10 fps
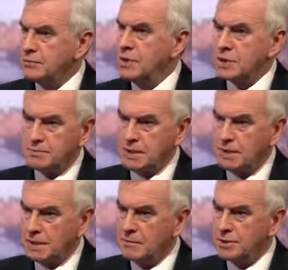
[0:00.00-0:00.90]
We'd expect
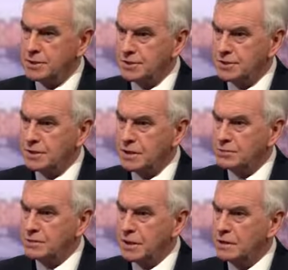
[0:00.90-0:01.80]
the government to do that
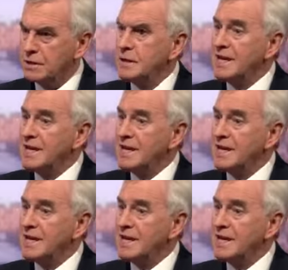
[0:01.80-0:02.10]
as well.